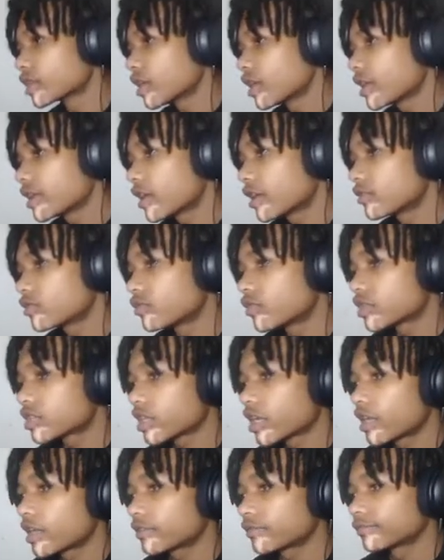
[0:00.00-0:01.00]
How y'all doing,
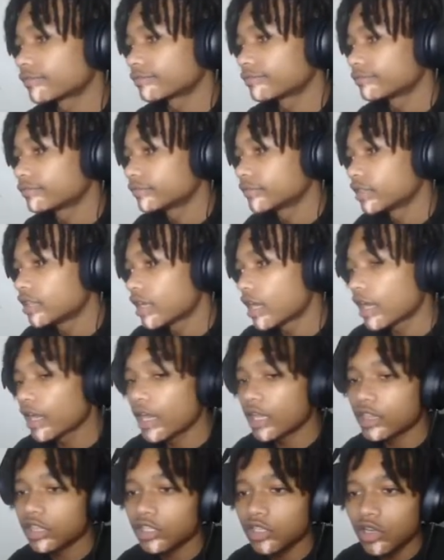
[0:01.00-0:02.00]
chat? I
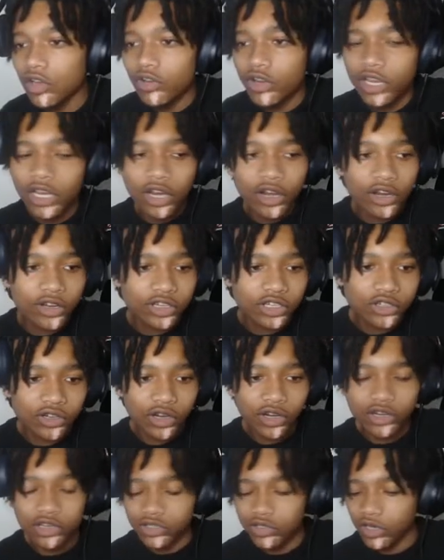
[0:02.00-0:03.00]
got the note. He heard you,
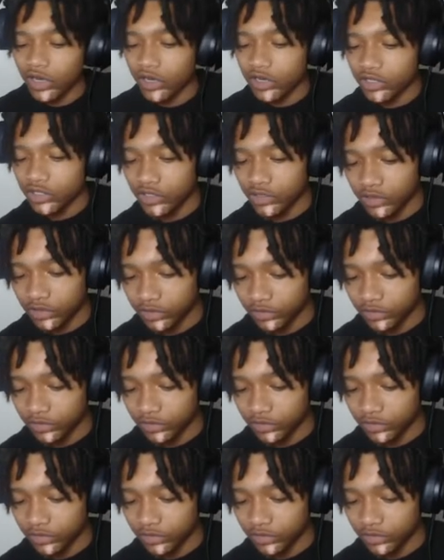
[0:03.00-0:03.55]
heard you, heard you.